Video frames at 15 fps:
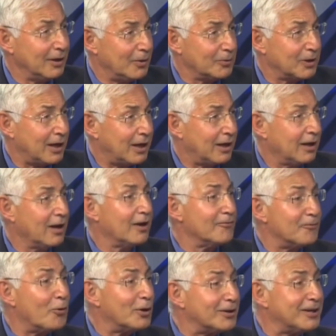
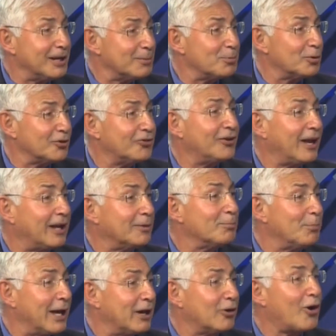14%
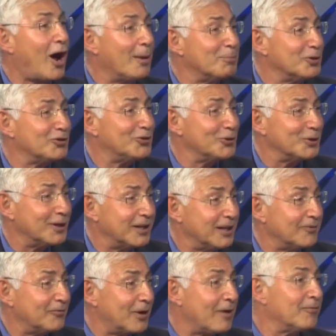better
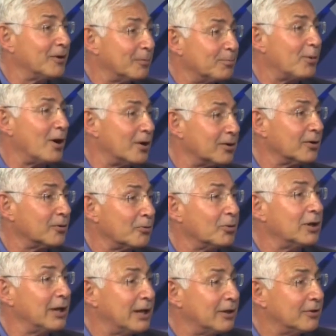opportunity for having
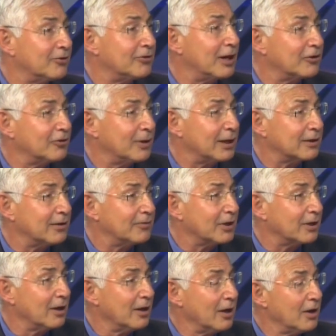partnered-related sexual activity.
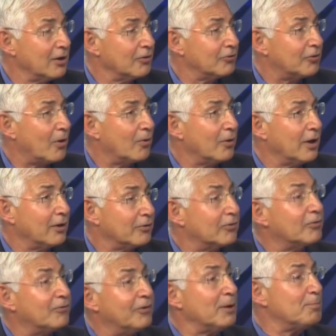So
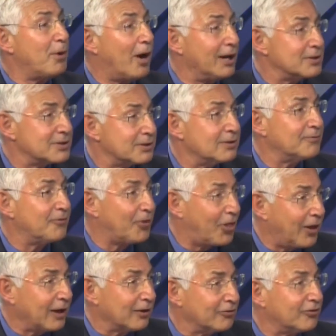it's very positive
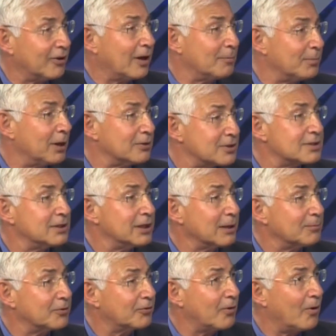things about
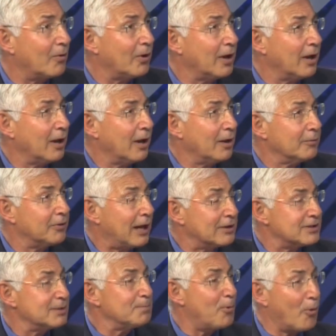sleep. So
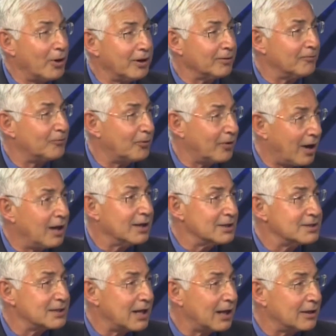that's important for
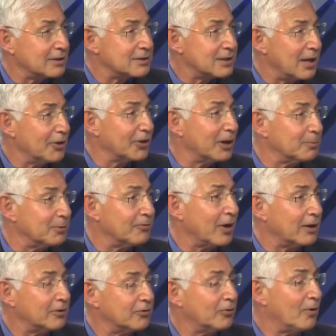us as healthcare
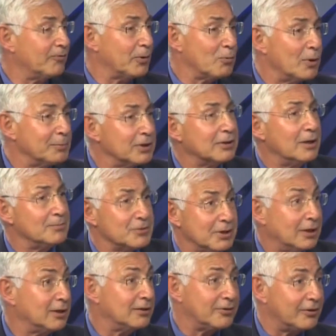providers. So if a woman comes
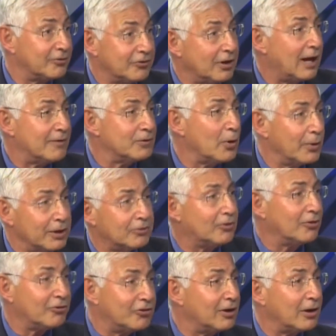in and says, gee, I have no
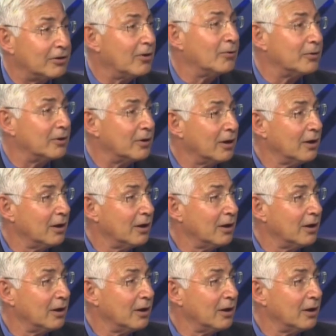interest, gee, I'm not